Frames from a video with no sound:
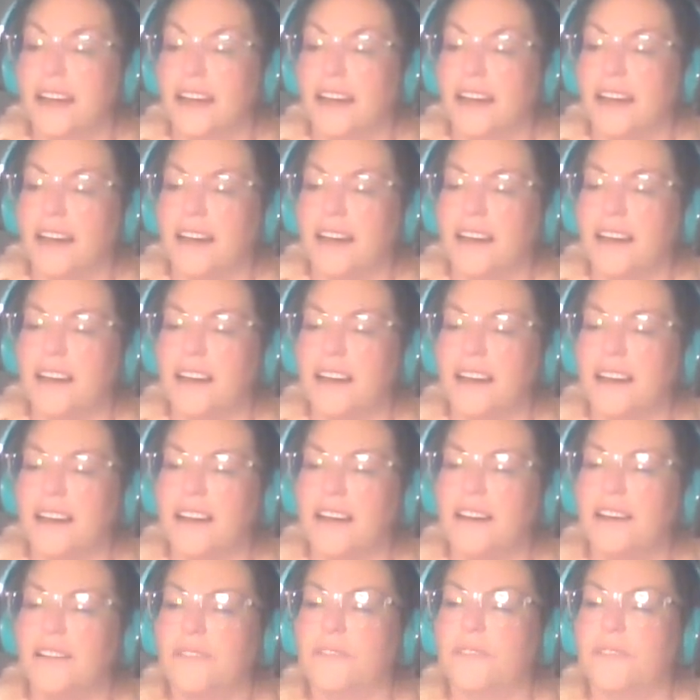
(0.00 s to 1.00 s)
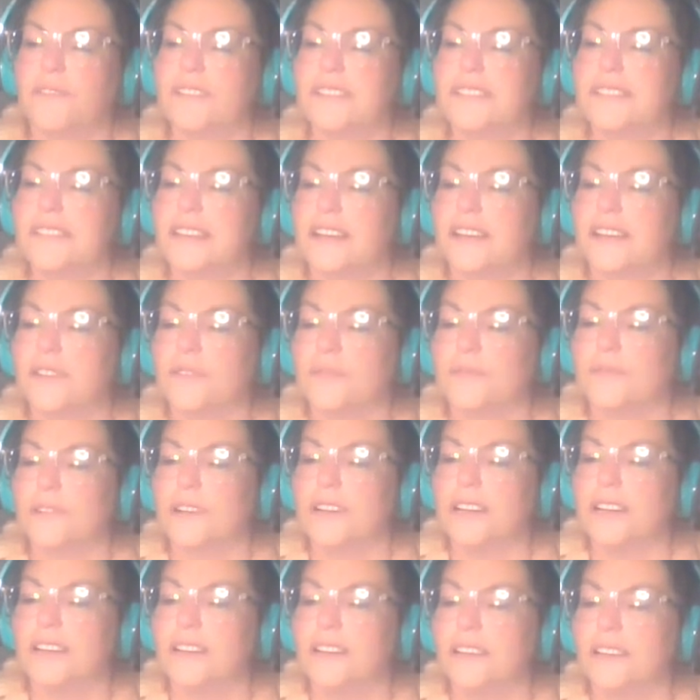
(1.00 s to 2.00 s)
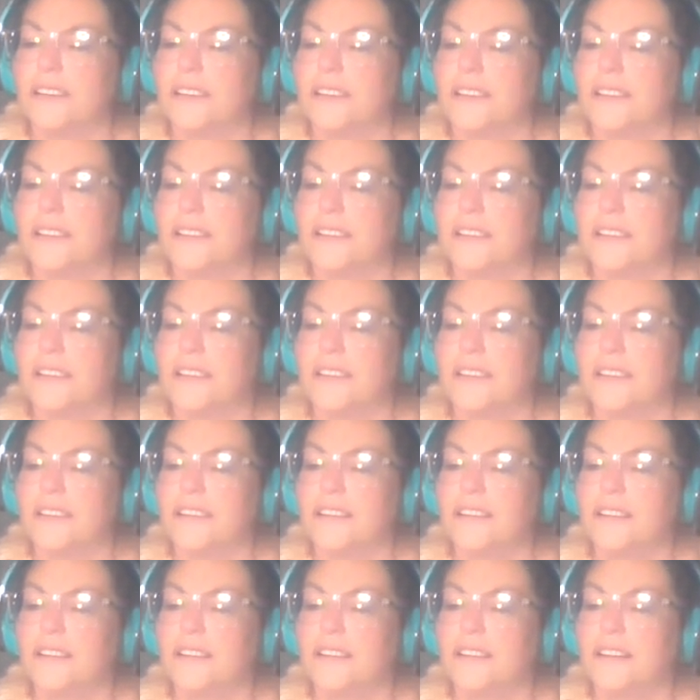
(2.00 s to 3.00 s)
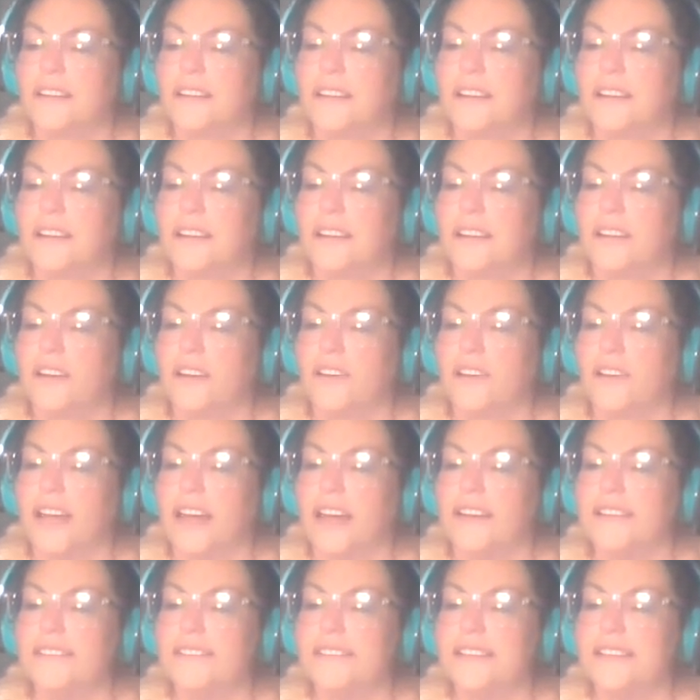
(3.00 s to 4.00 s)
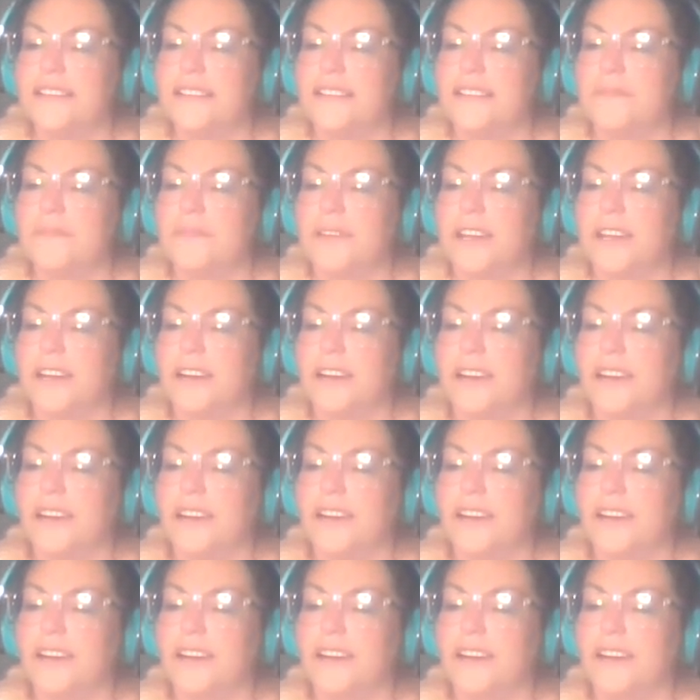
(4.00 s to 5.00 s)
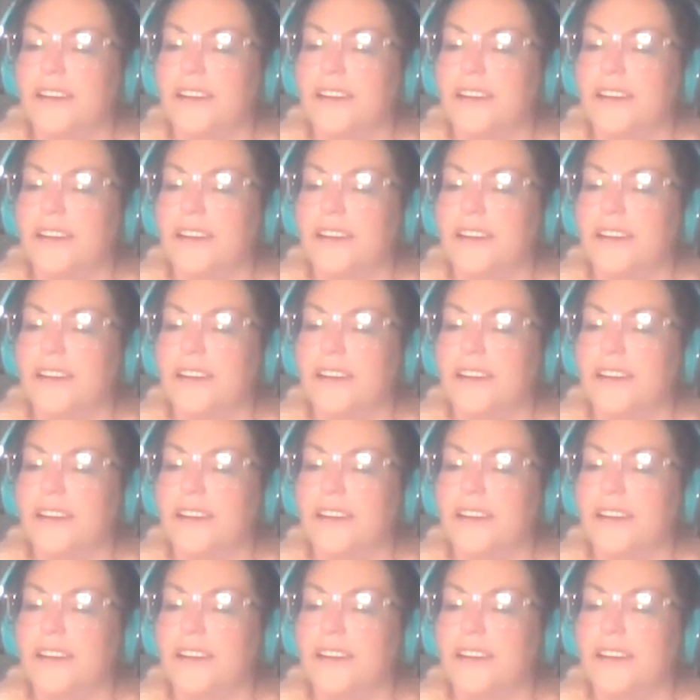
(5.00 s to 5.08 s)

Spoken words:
what was the other one? Okay, I see them here.